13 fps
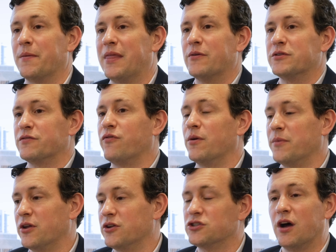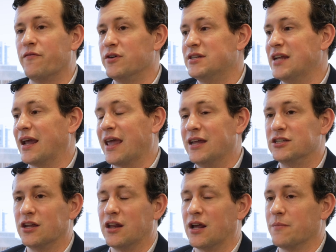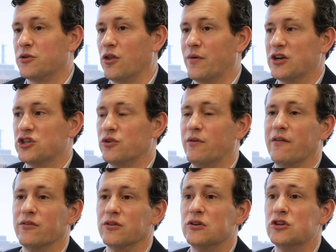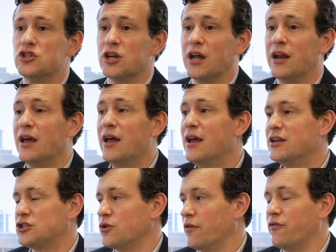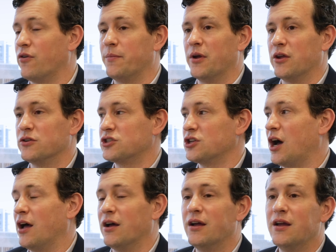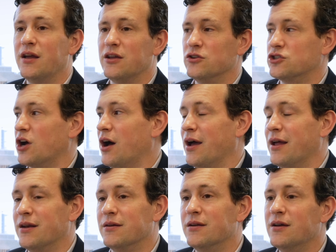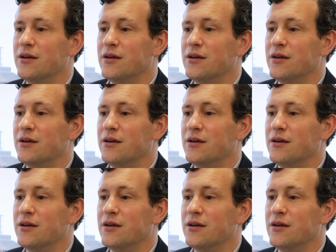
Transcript: I mean, that was a formula you saw for decades leading up to the Russian Revolution, sort of formula you saw in,